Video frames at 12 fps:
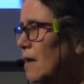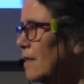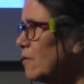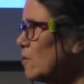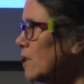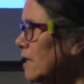
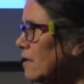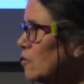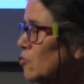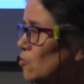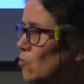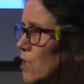There again,
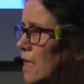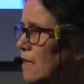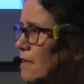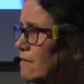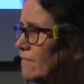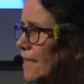you don't get
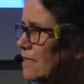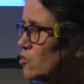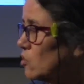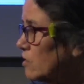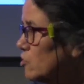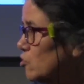any advantage
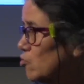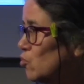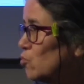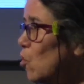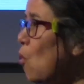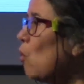unless you
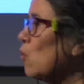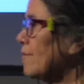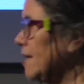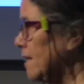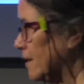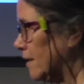do the whole
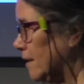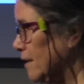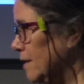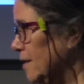thing.